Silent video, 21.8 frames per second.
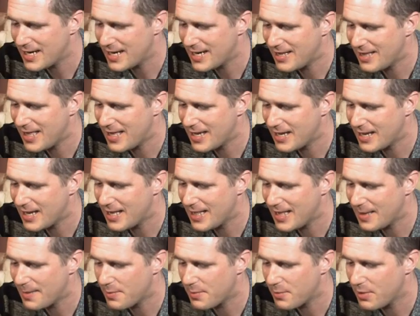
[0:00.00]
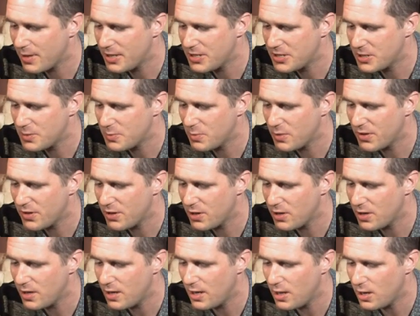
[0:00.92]
in collaboration
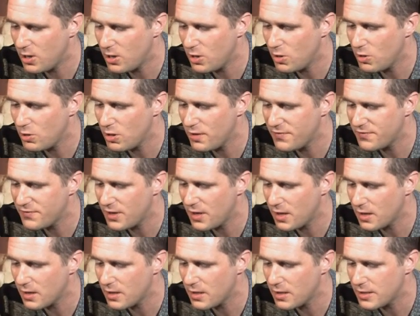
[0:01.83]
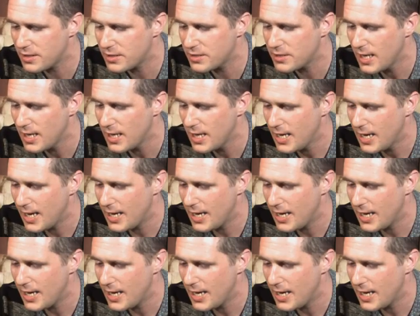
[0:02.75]
with Earl of Douglas